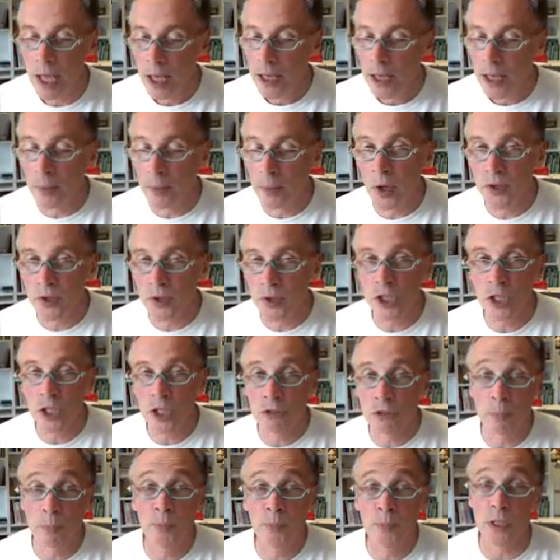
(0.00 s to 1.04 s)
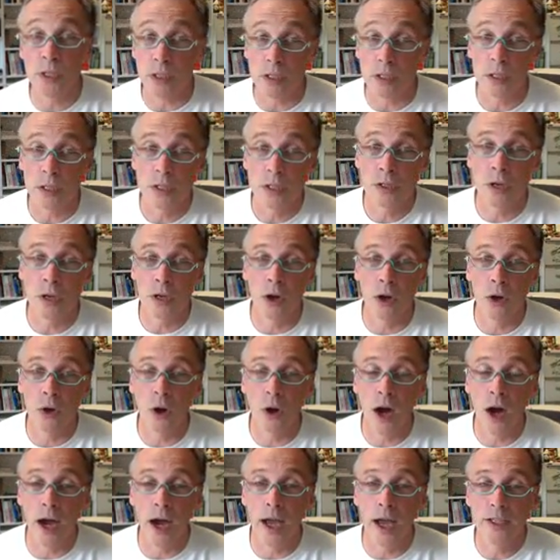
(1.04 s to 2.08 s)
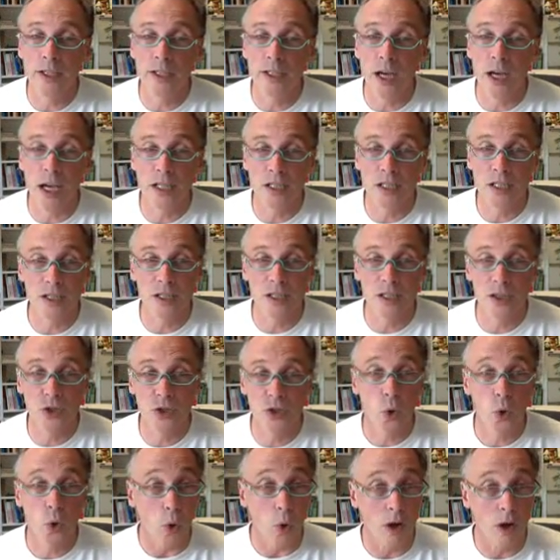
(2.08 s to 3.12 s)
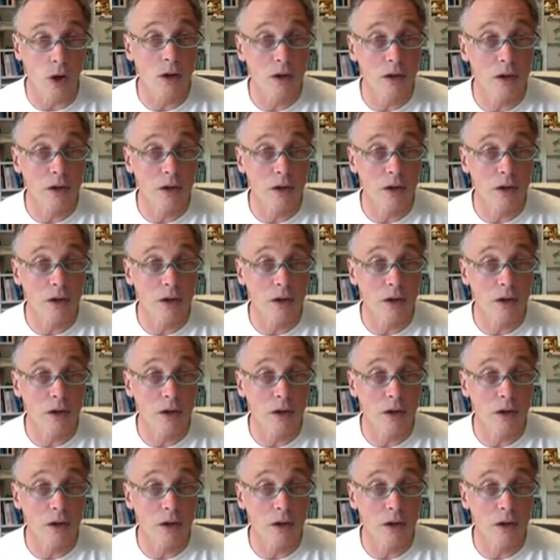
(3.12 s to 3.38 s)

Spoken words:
Now, I'm not scripted, so I just talk.